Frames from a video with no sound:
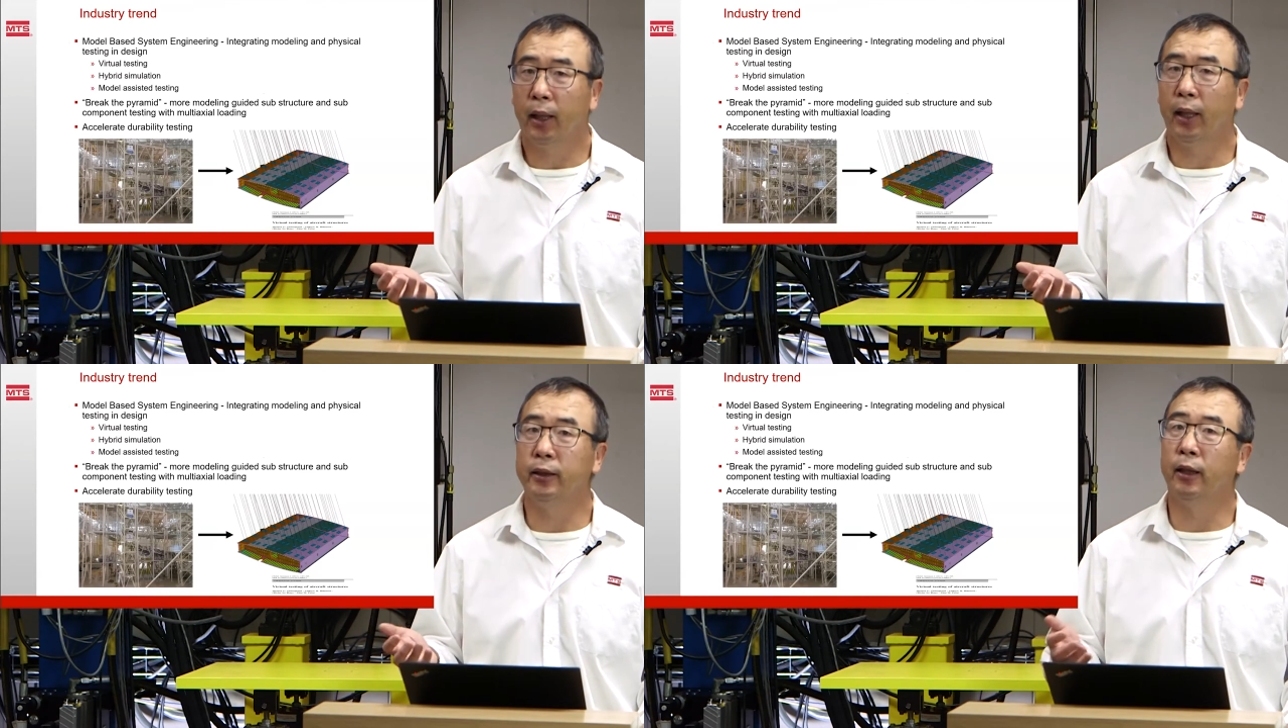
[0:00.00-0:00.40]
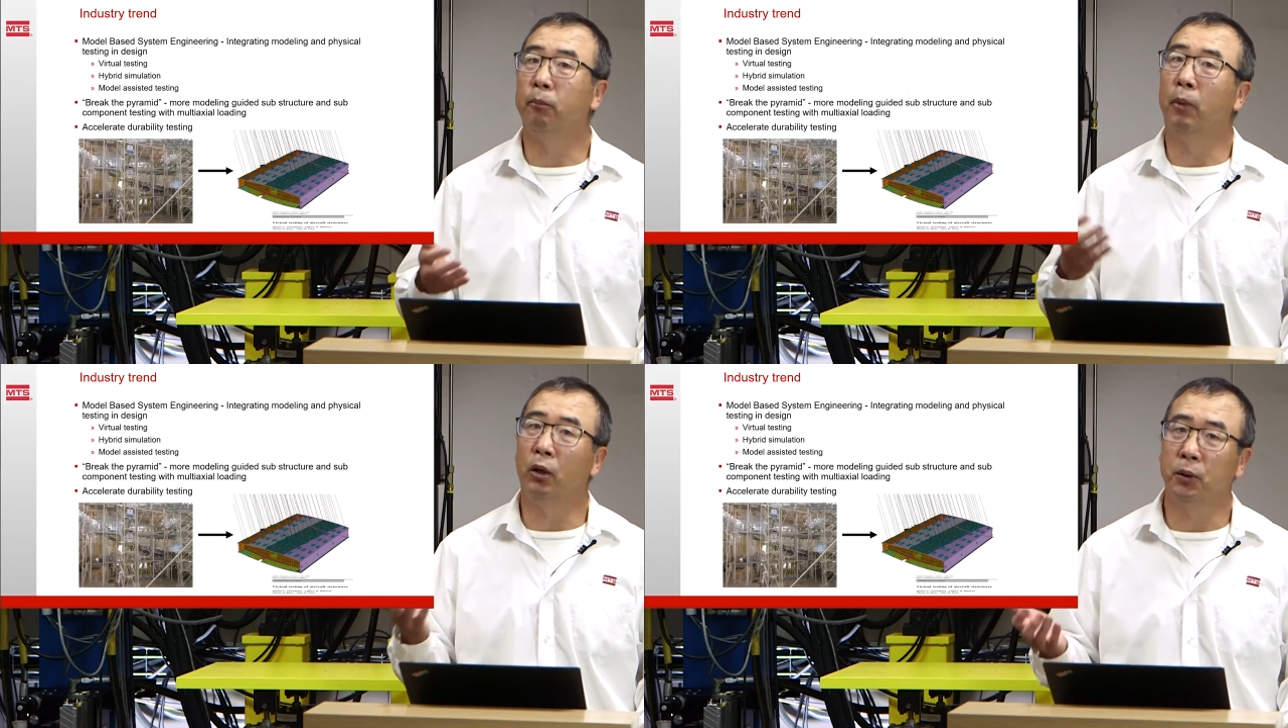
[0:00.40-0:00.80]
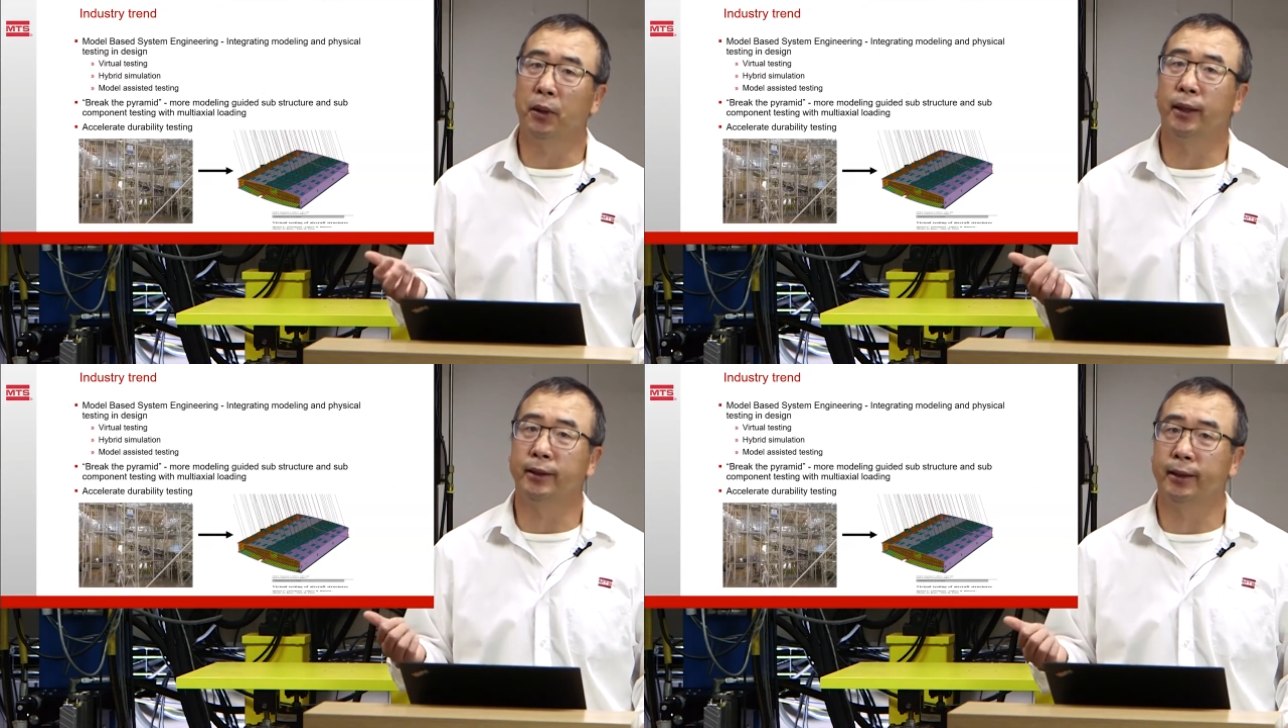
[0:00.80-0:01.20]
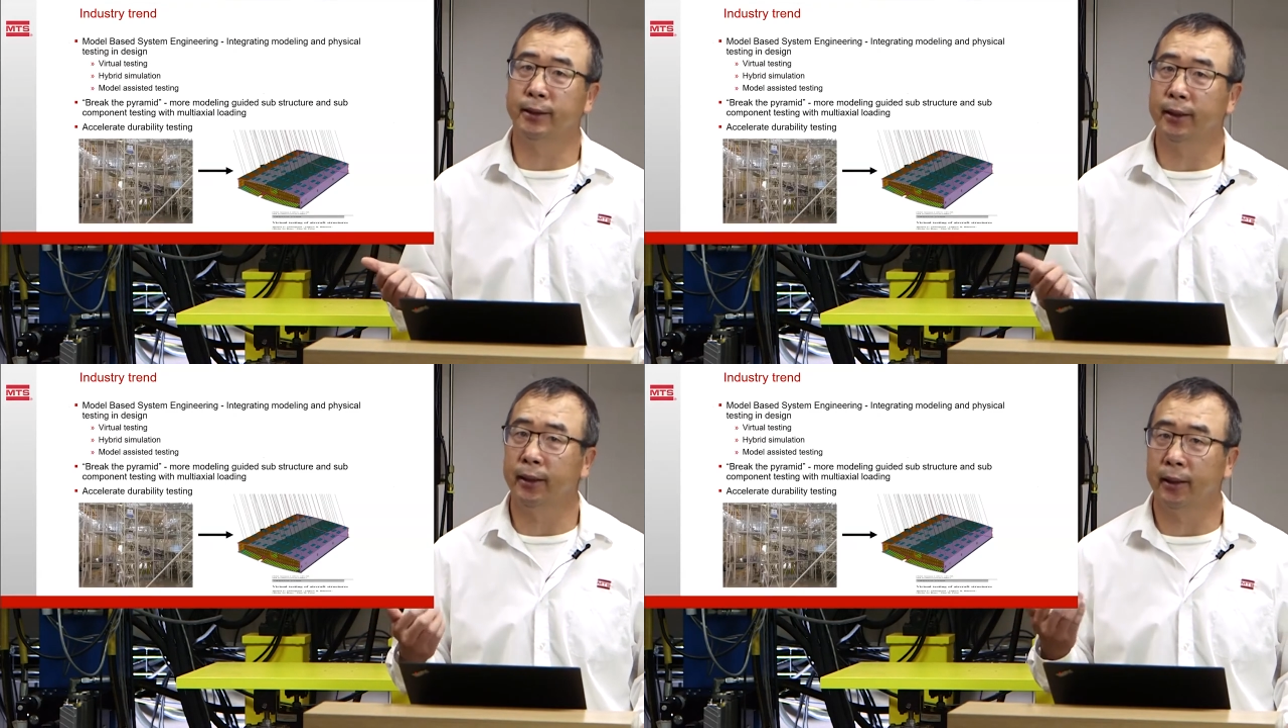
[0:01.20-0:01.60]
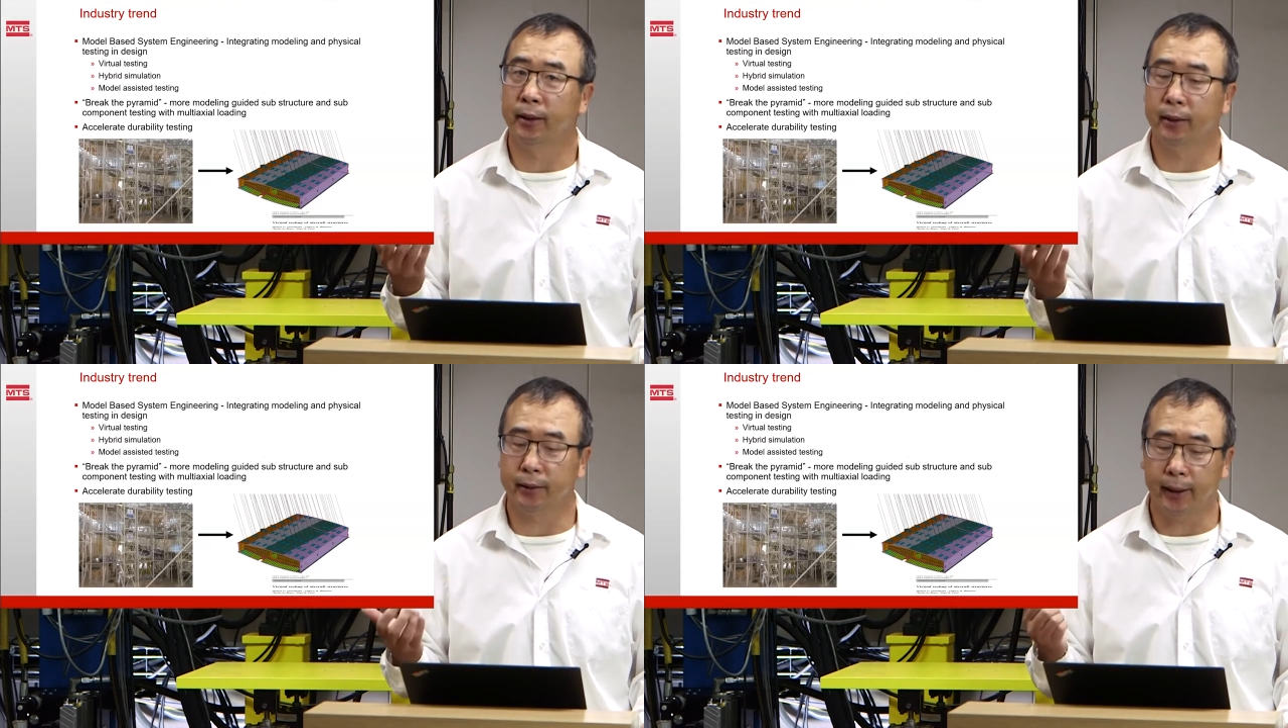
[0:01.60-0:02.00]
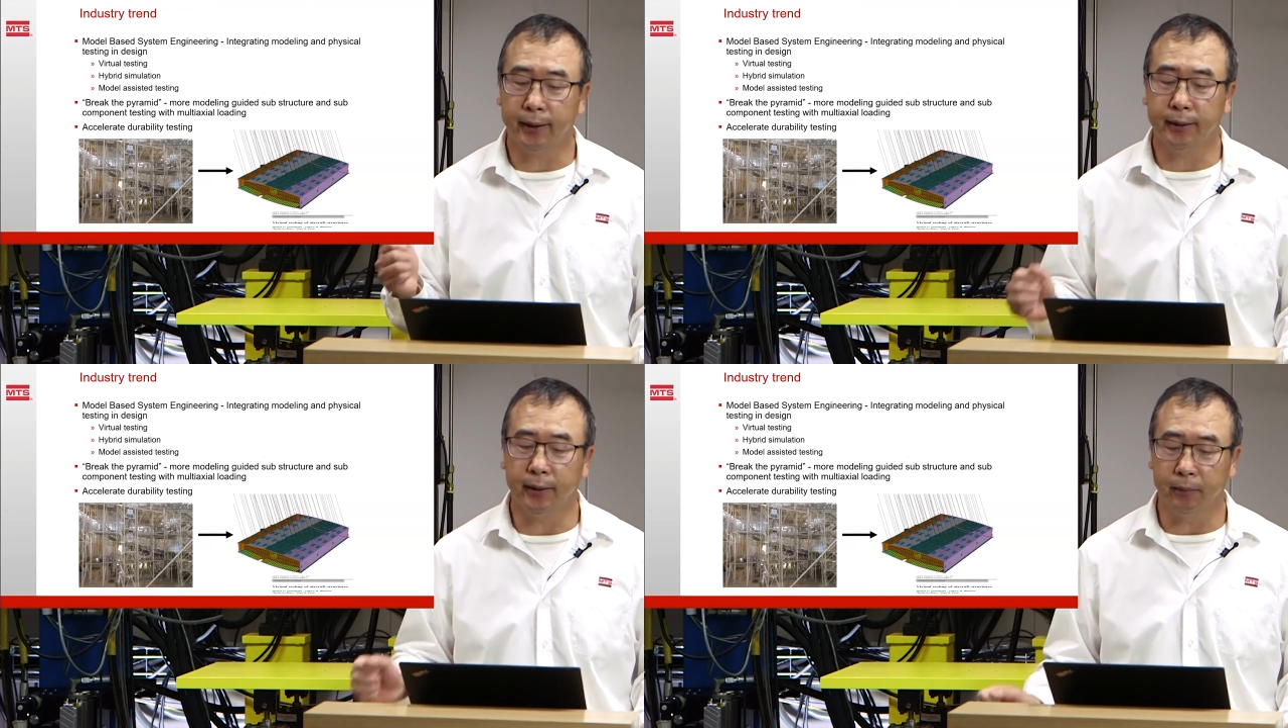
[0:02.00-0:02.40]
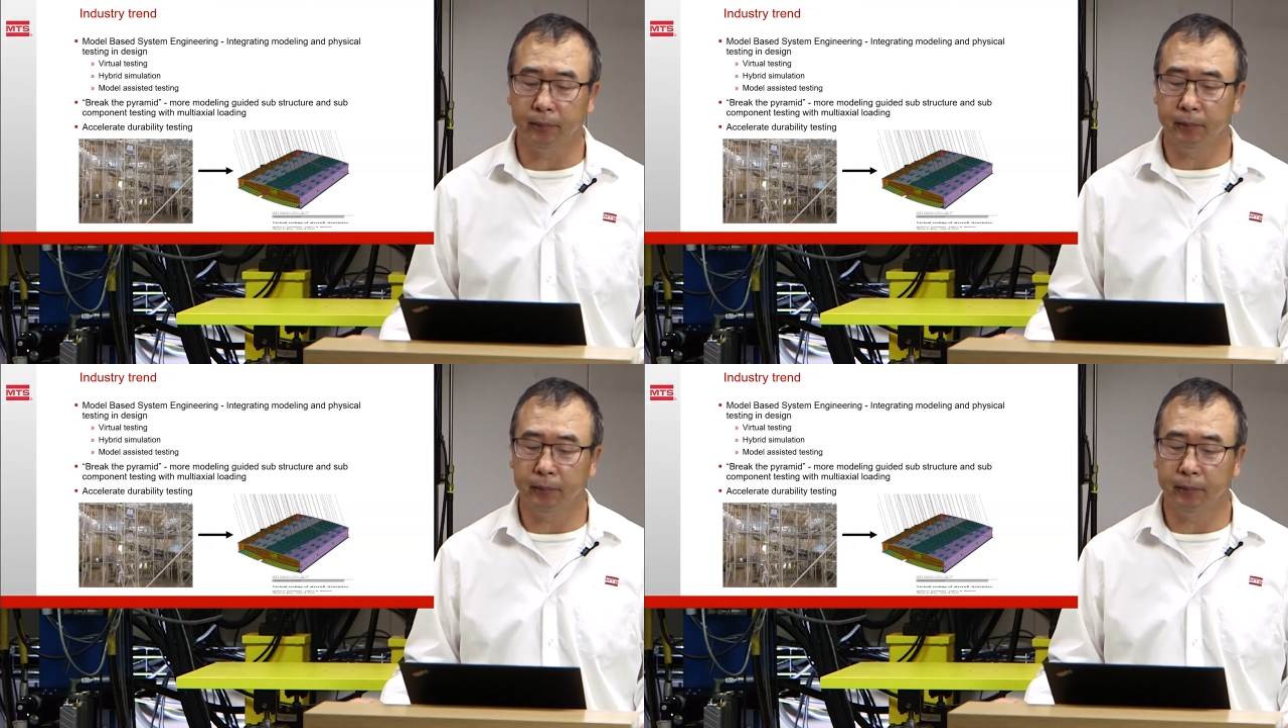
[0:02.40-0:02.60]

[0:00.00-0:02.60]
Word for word: and uh, model assisted uh, testing.